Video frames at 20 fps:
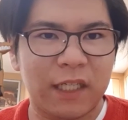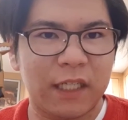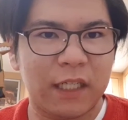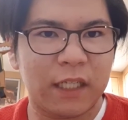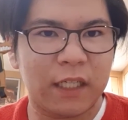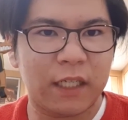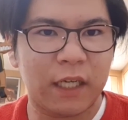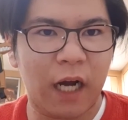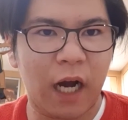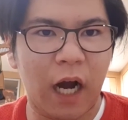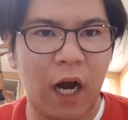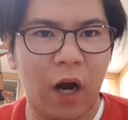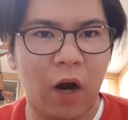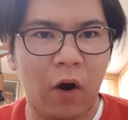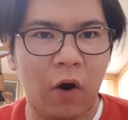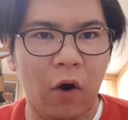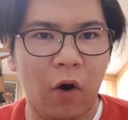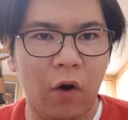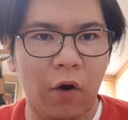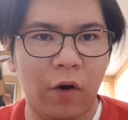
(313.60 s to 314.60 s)

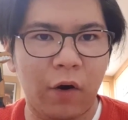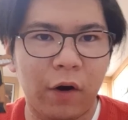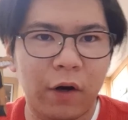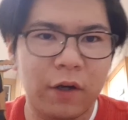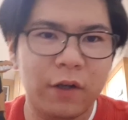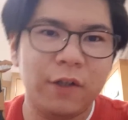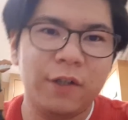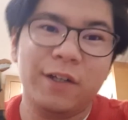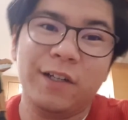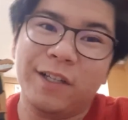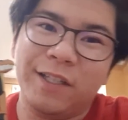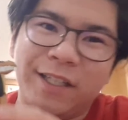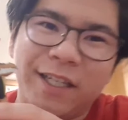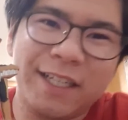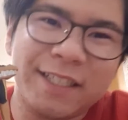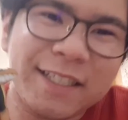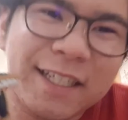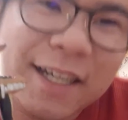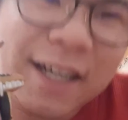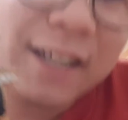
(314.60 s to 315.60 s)
Gao.
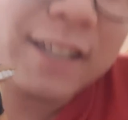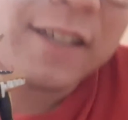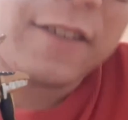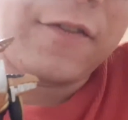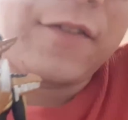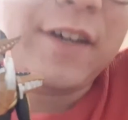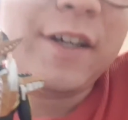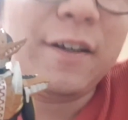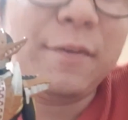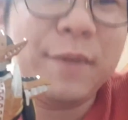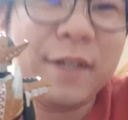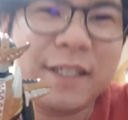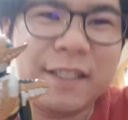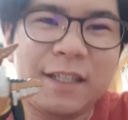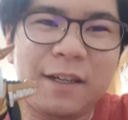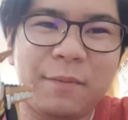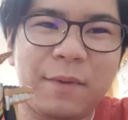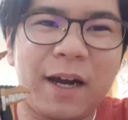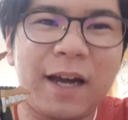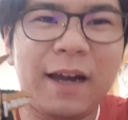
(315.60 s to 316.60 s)
Yes, I got the figure because
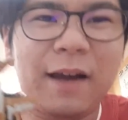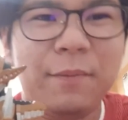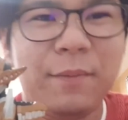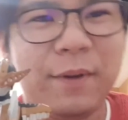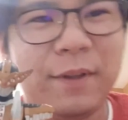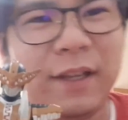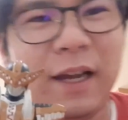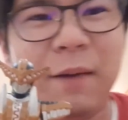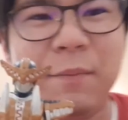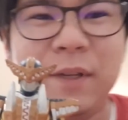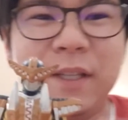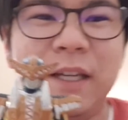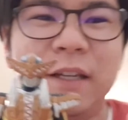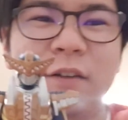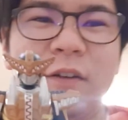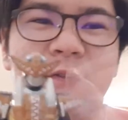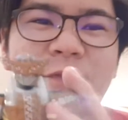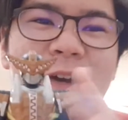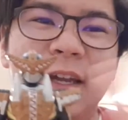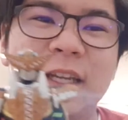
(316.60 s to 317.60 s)
I'm a
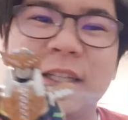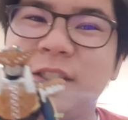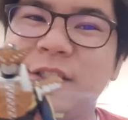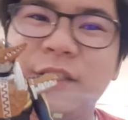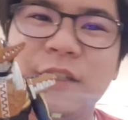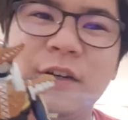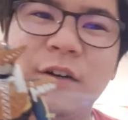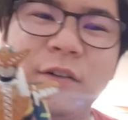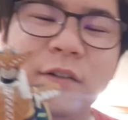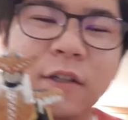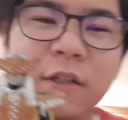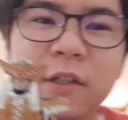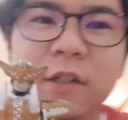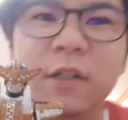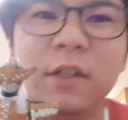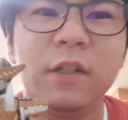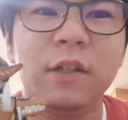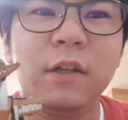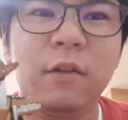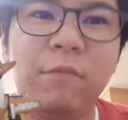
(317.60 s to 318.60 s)
Den-O fan, as you know.
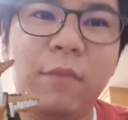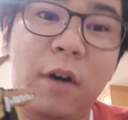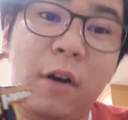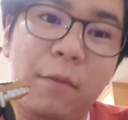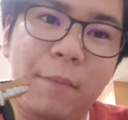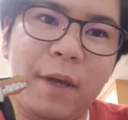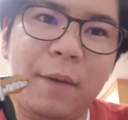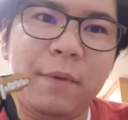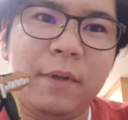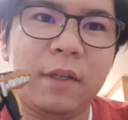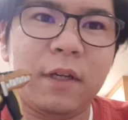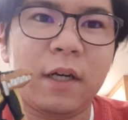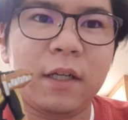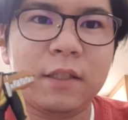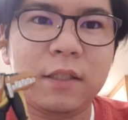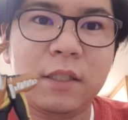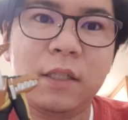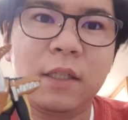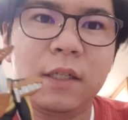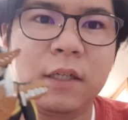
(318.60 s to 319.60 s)
Oh, maybe
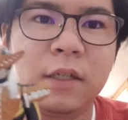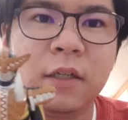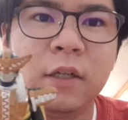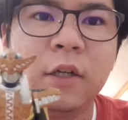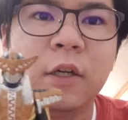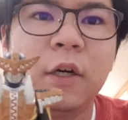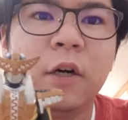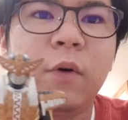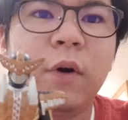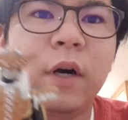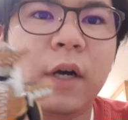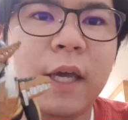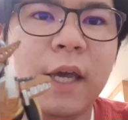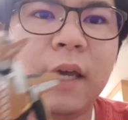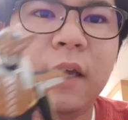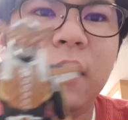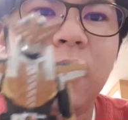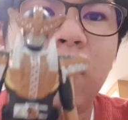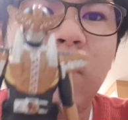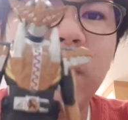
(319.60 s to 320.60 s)
not. Well,
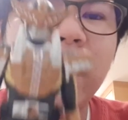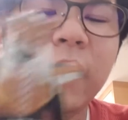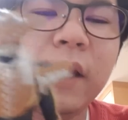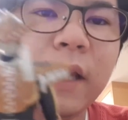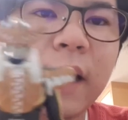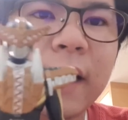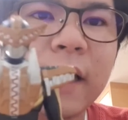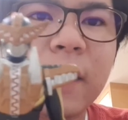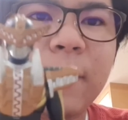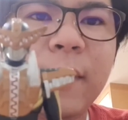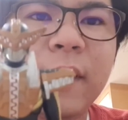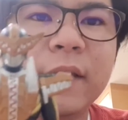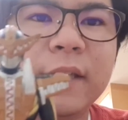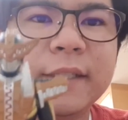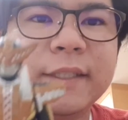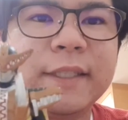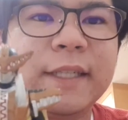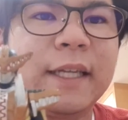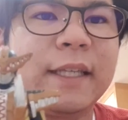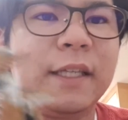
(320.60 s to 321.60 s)
okay. What I like about
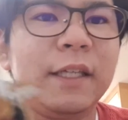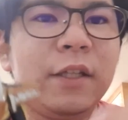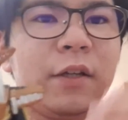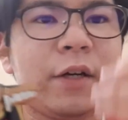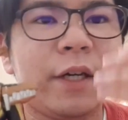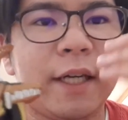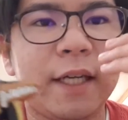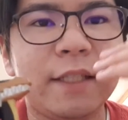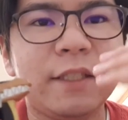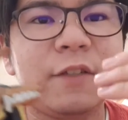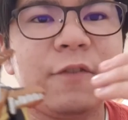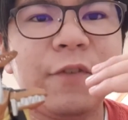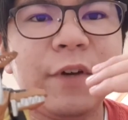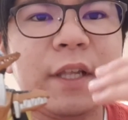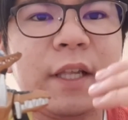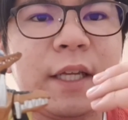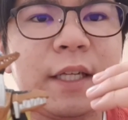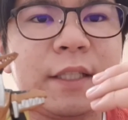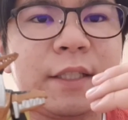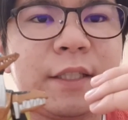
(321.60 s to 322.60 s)
this is that he's a
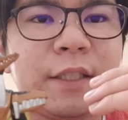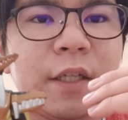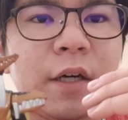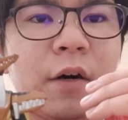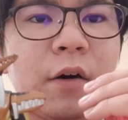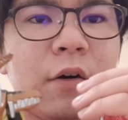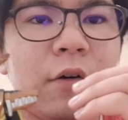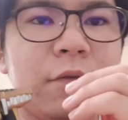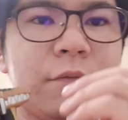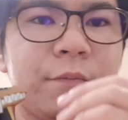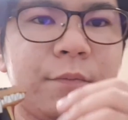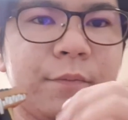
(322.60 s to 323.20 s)
villain, so